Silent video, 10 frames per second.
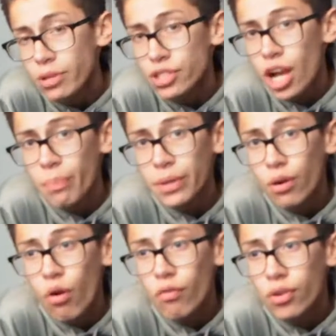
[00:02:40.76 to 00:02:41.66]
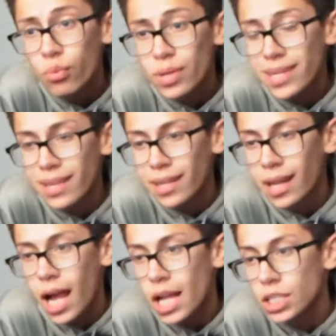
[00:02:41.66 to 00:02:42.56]
Shopping over the weekend and
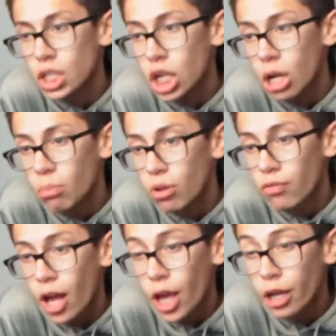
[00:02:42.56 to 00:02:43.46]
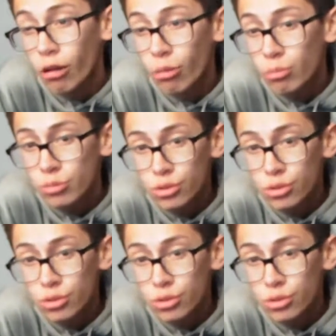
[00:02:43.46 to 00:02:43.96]
I got a couple of items.